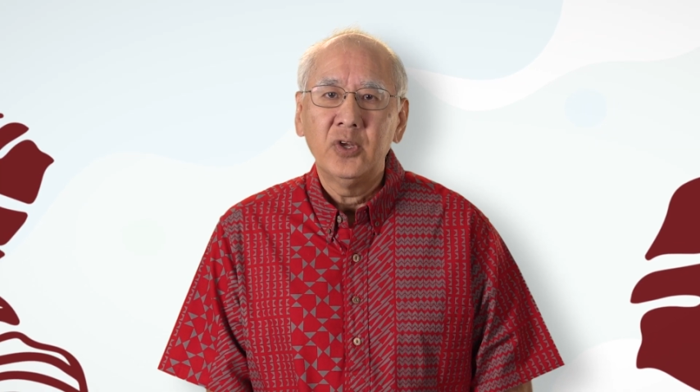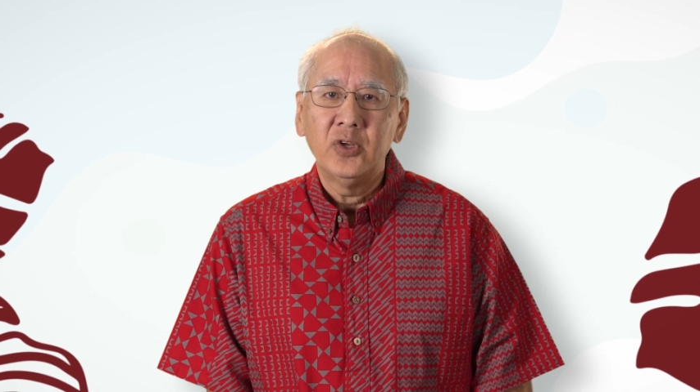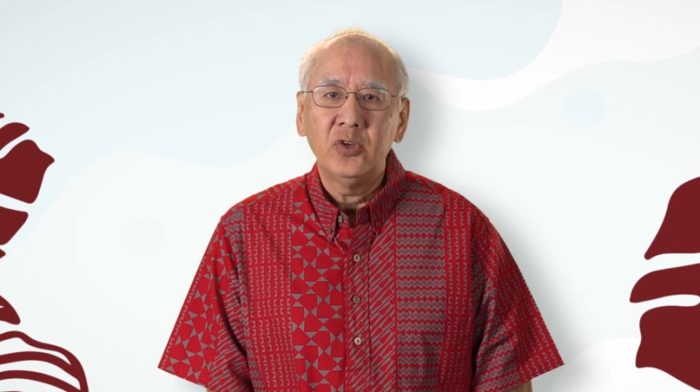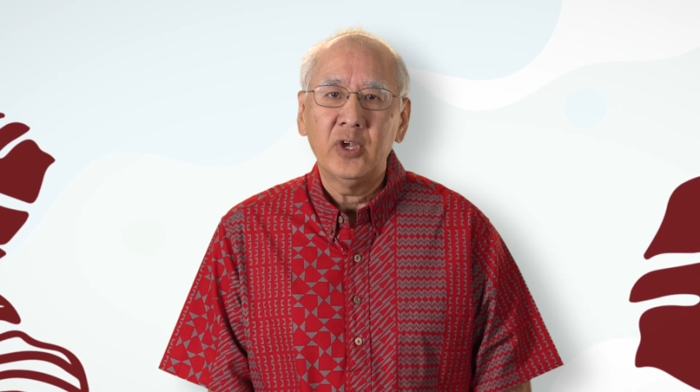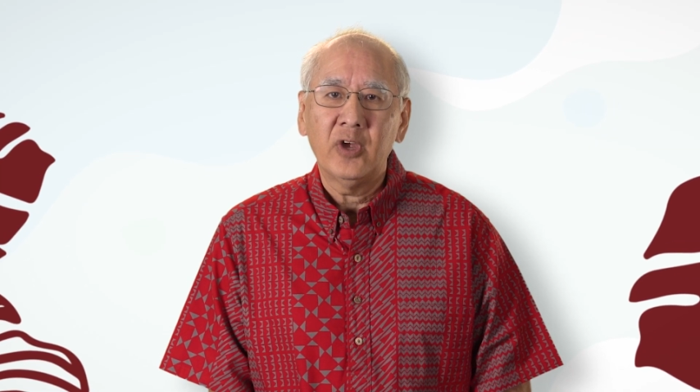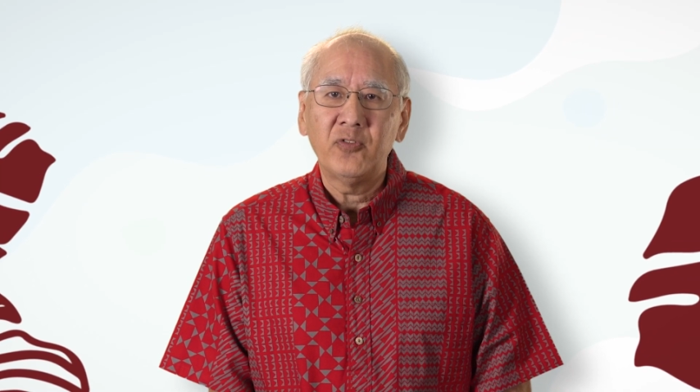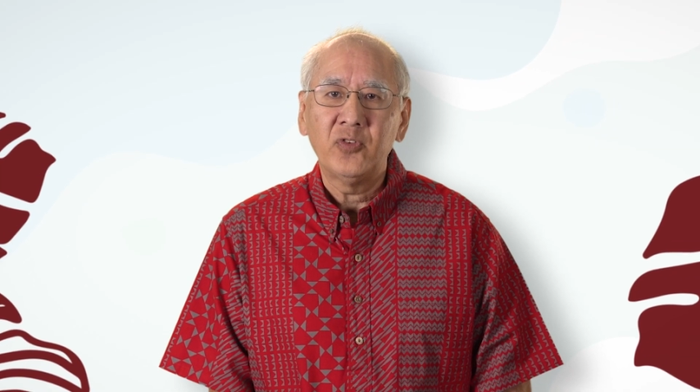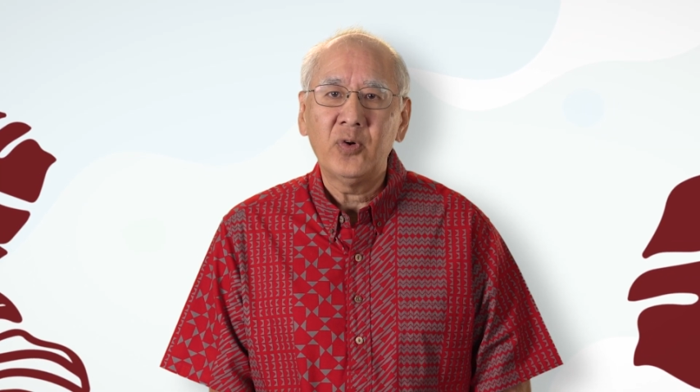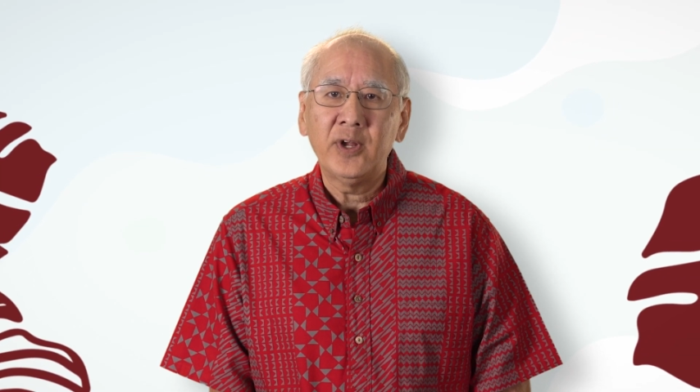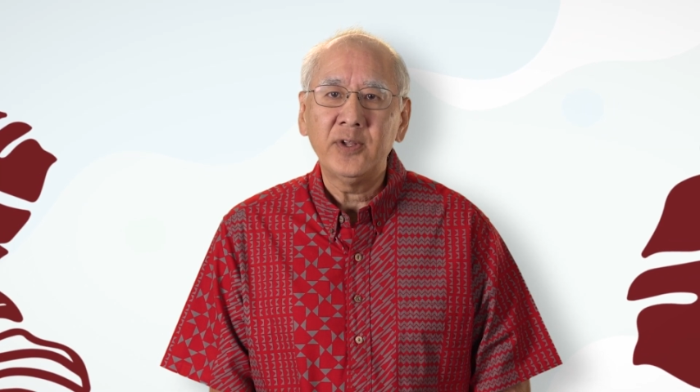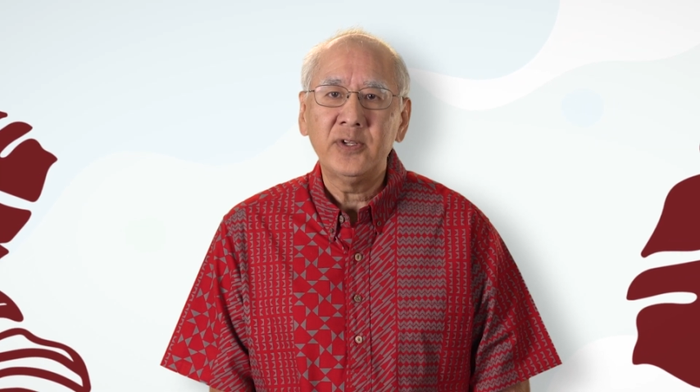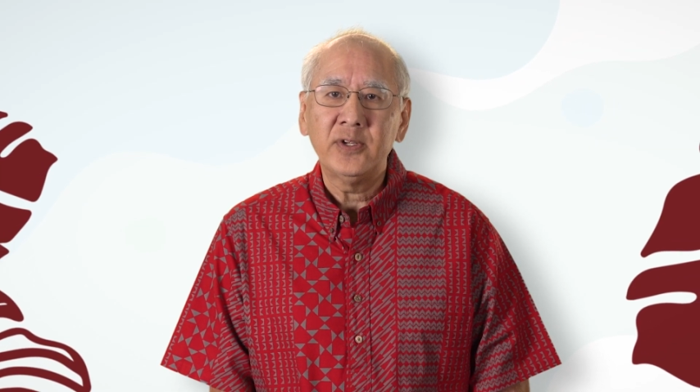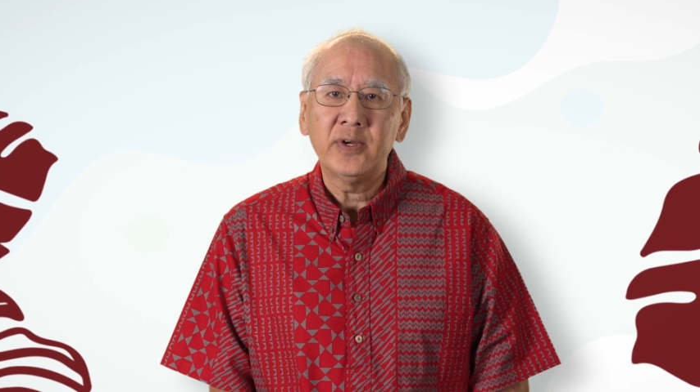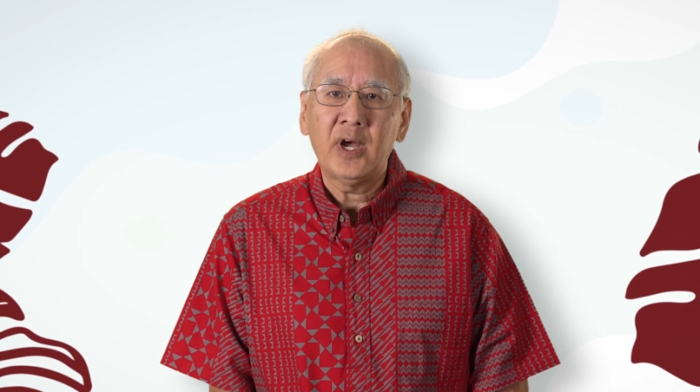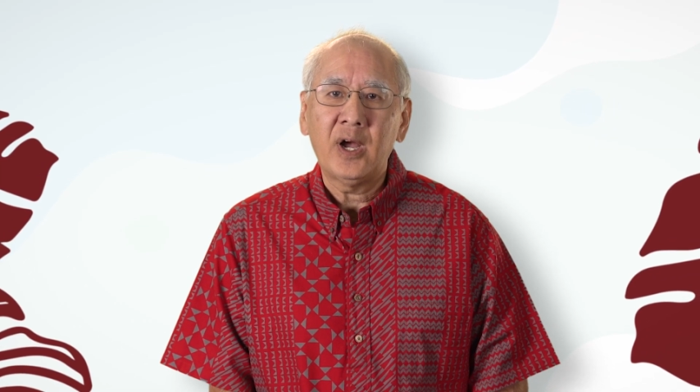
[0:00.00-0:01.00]
You have no
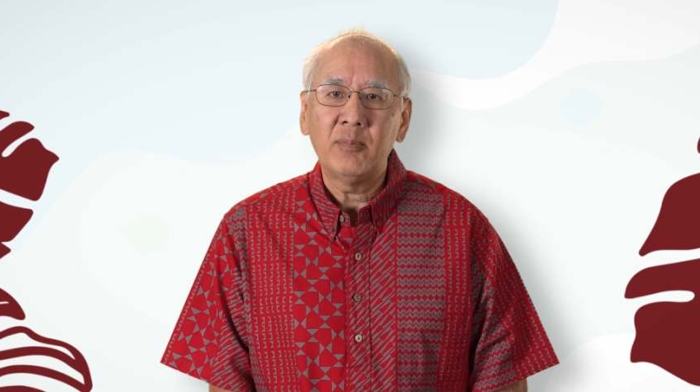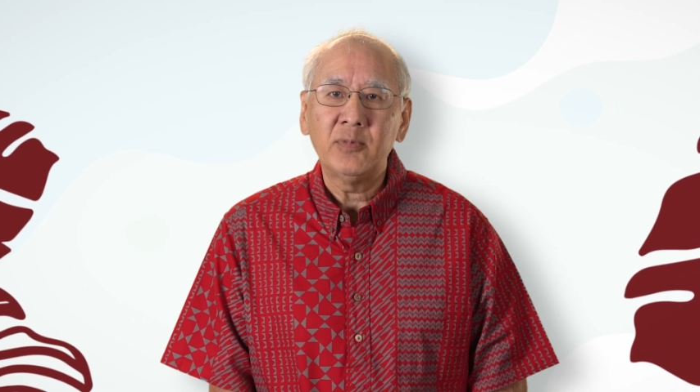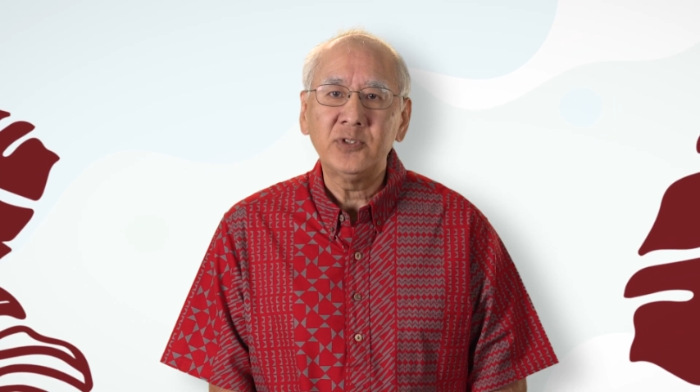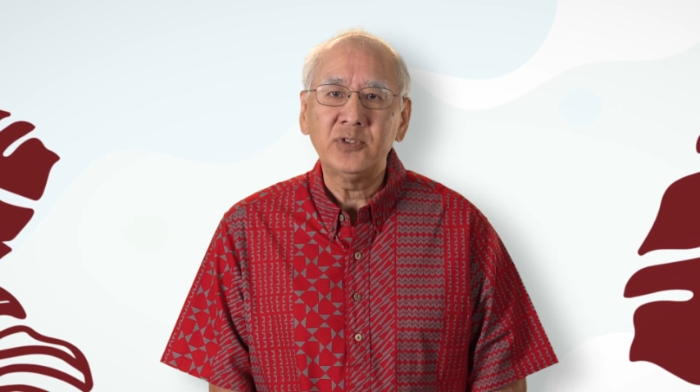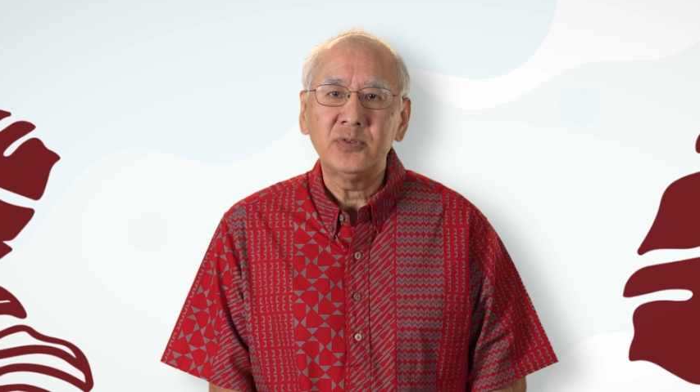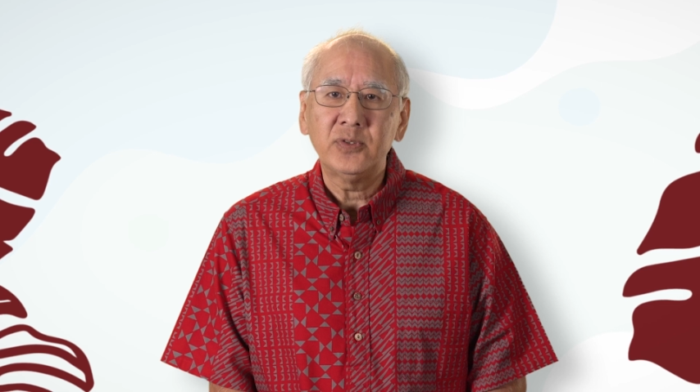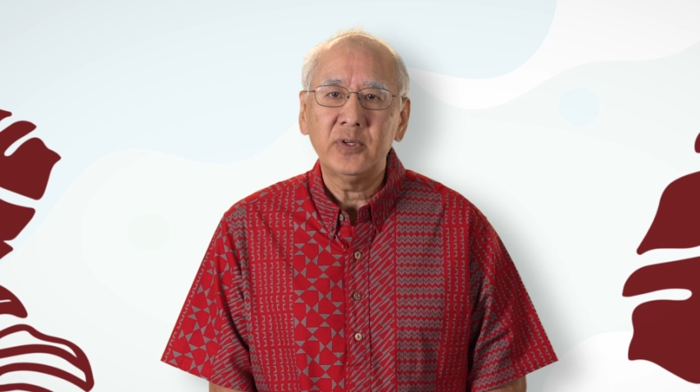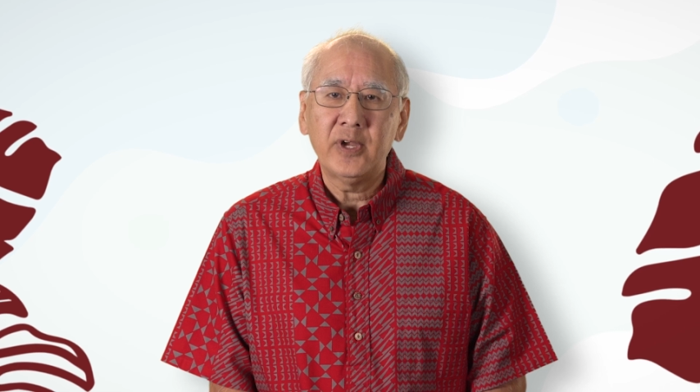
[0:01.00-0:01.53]
idea how much